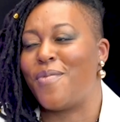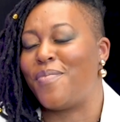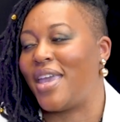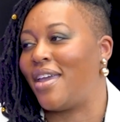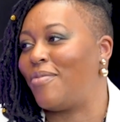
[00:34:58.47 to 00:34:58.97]

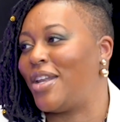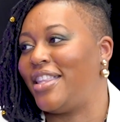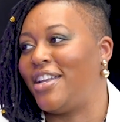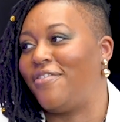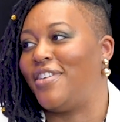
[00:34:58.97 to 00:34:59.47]
man. When I
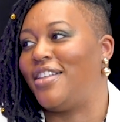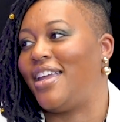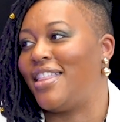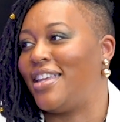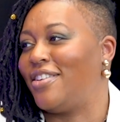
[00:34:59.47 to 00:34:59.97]
think of Philly,
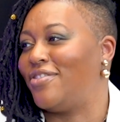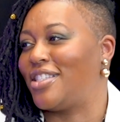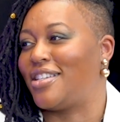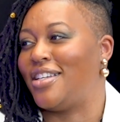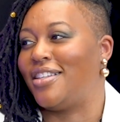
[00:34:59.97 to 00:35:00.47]
I think of just
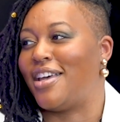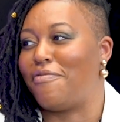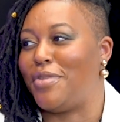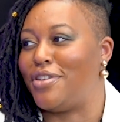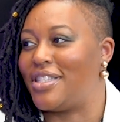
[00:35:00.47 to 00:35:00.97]
good live
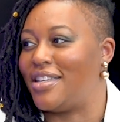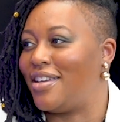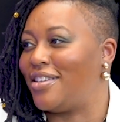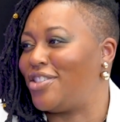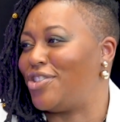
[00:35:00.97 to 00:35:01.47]

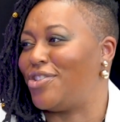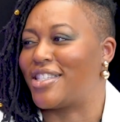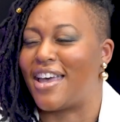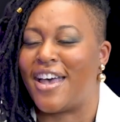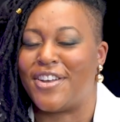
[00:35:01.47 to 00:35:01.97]
music, Jill Scott.